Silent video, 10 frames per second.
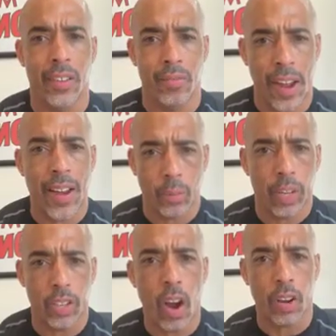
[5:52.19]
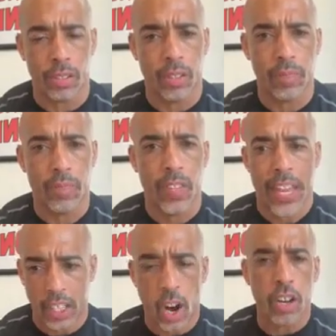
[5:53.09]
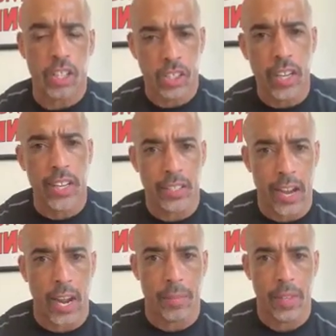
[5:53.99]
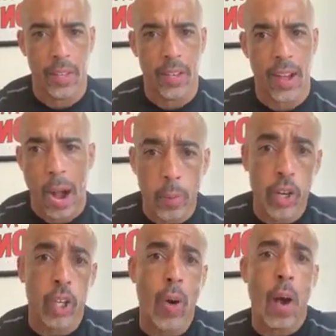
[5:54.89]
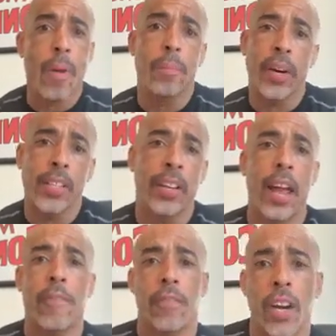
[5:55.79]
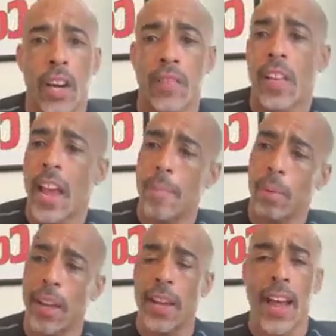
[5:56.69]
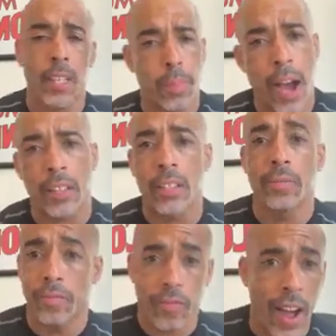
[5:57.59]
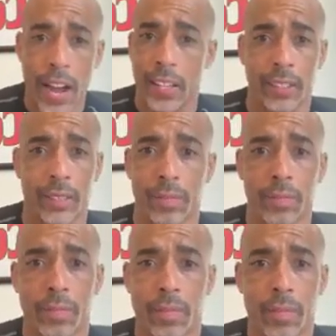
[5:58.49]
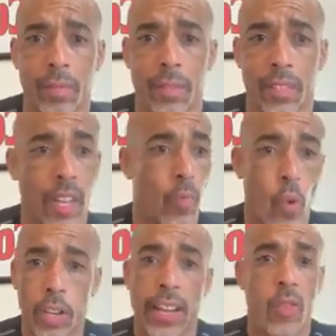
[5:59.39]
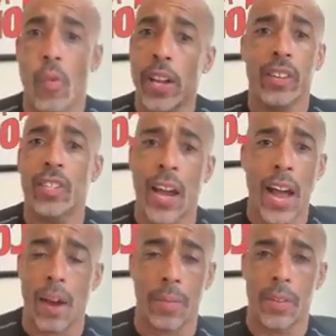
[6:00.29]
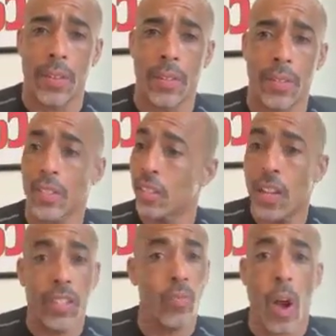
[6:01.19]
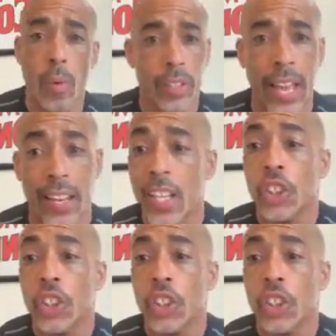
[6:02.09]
Right? That's what it costs. It costs studying time. I want to go out with my buddies and have fun and play Xbox. Fine. Then work at a regular job. There's nothing wrong with that.